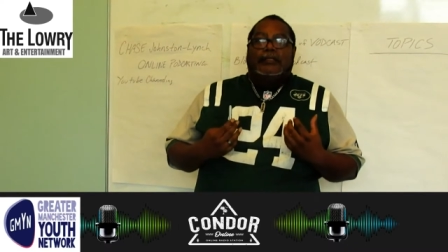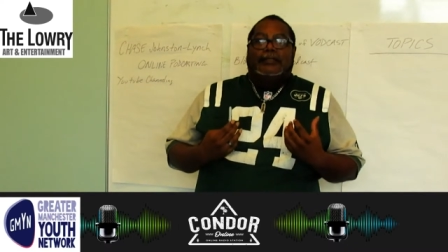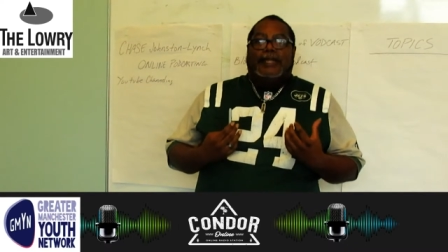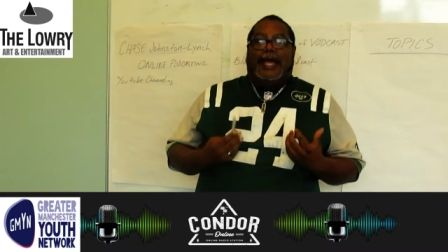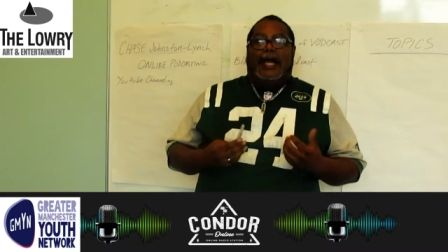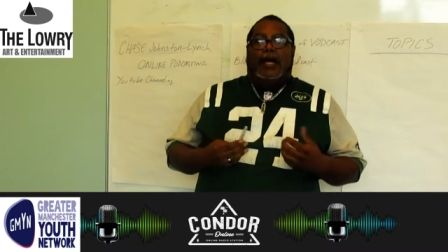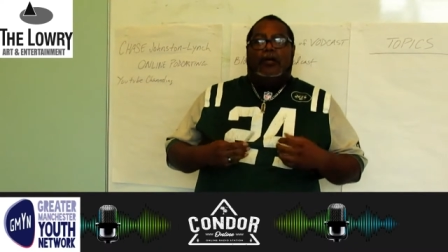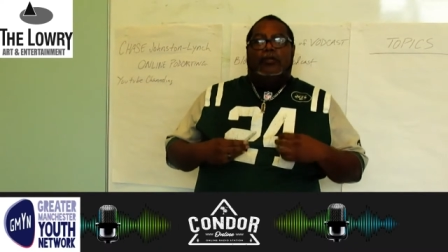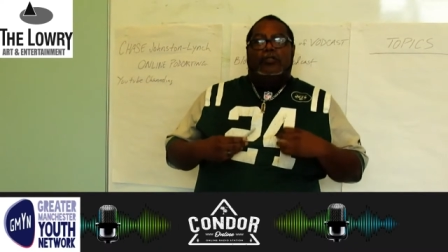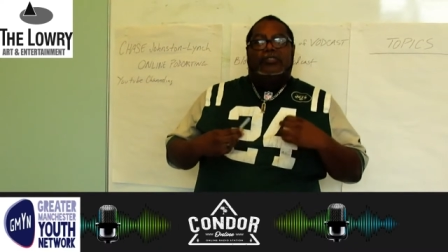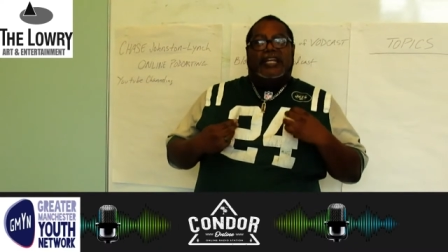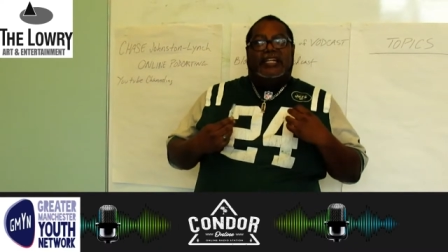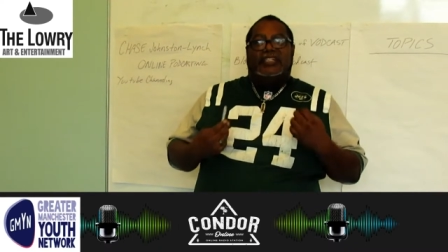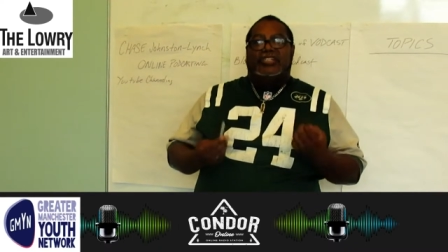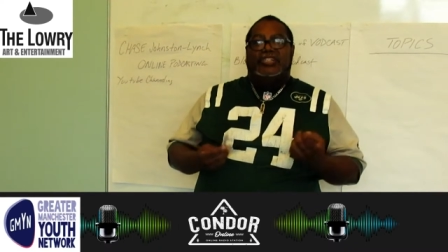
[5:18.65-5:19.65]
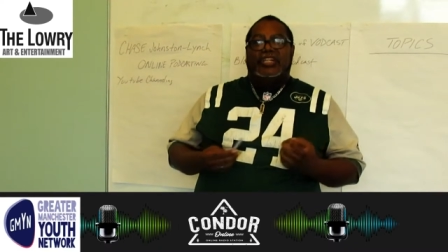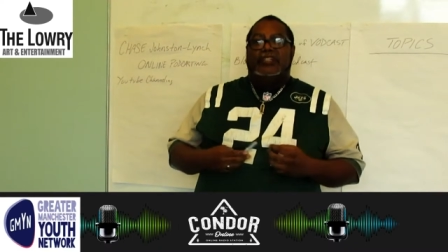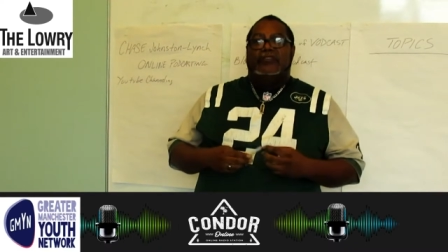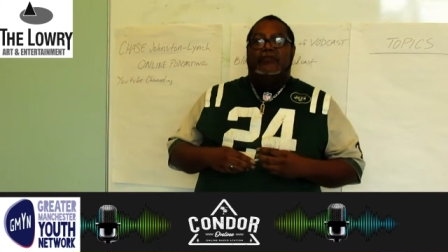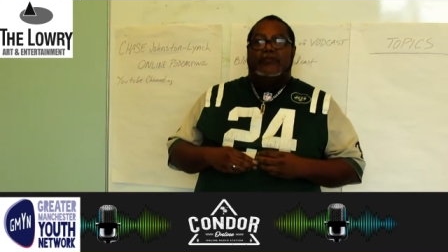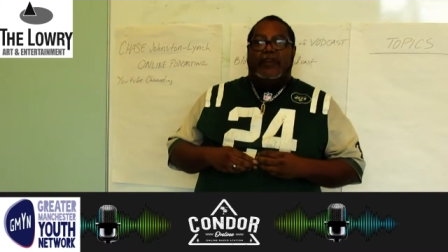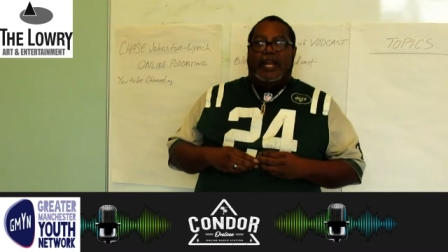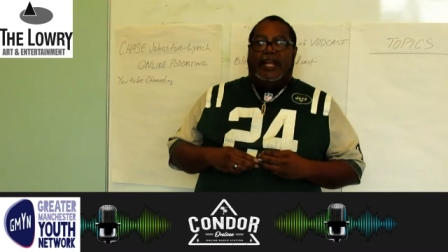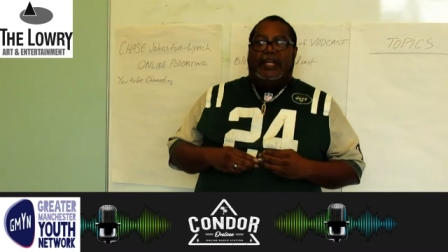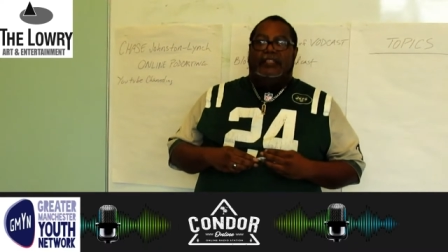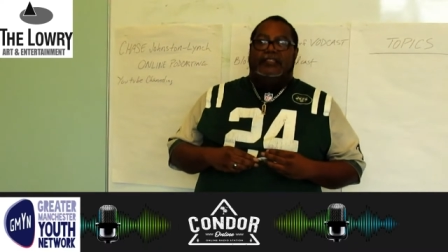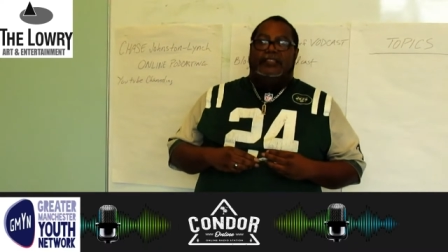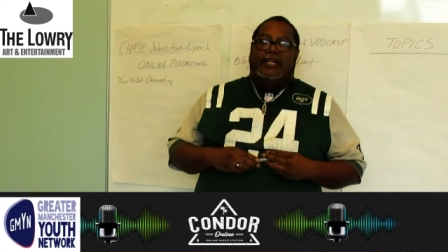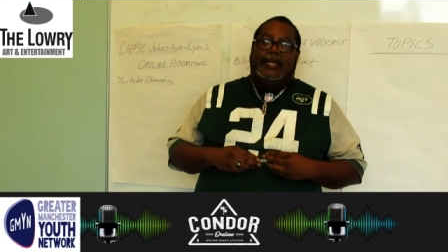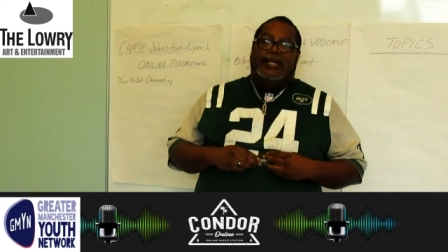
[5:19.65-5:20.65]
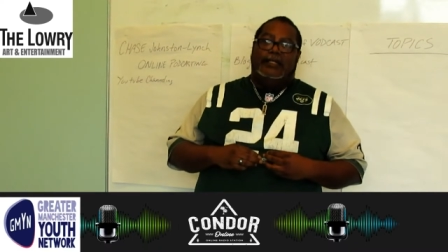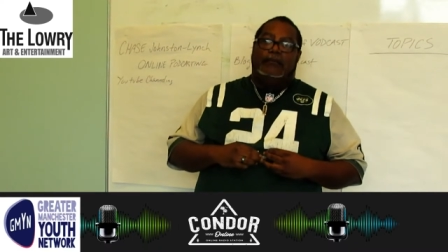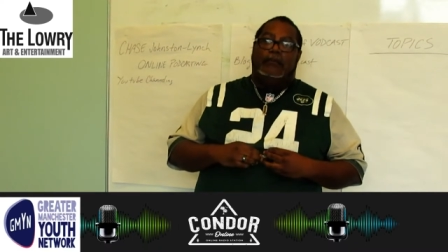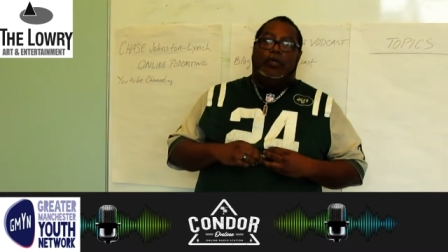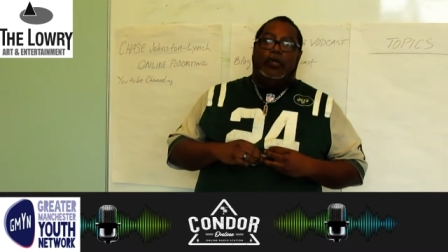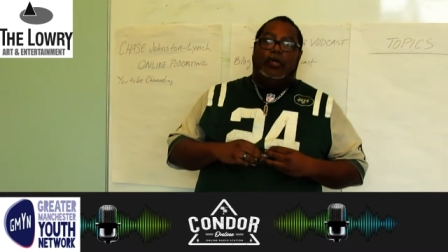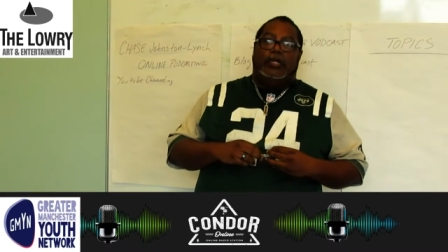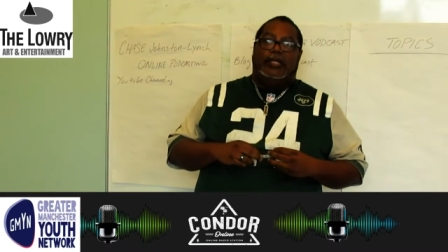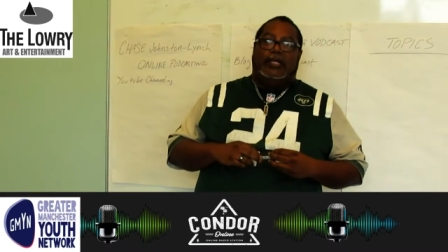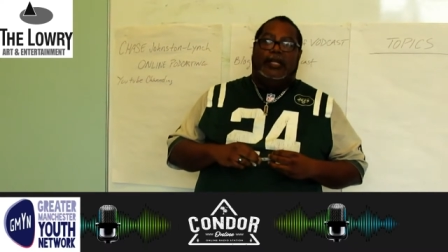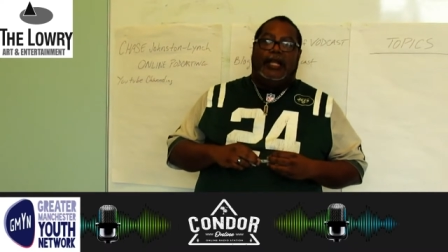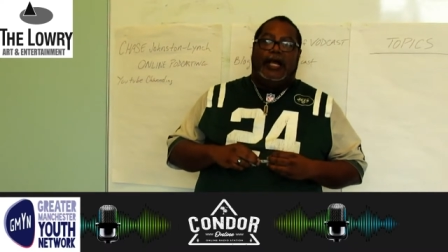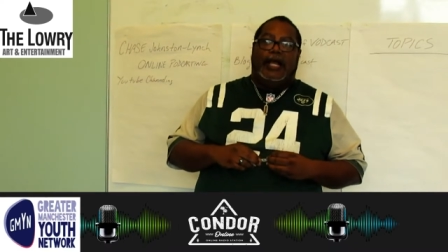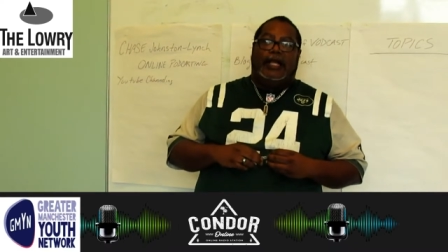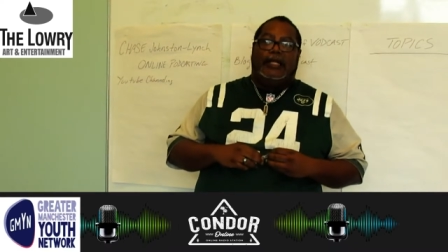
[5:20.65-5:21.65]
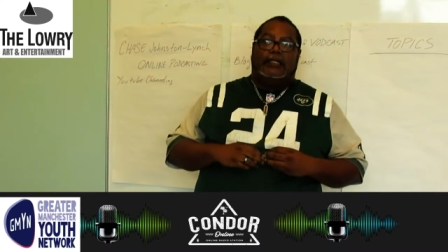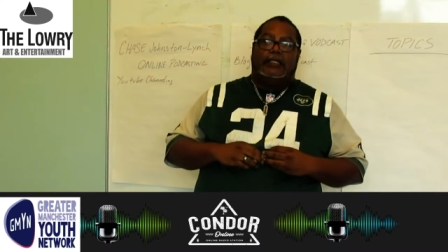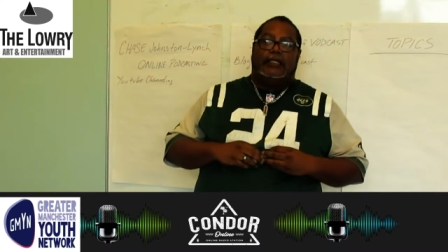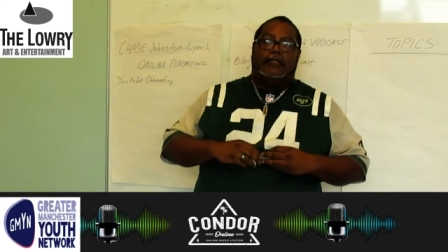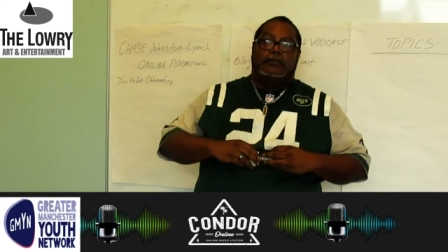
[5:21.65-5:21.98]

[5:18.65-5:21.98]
Now, they shouldn't range any more than like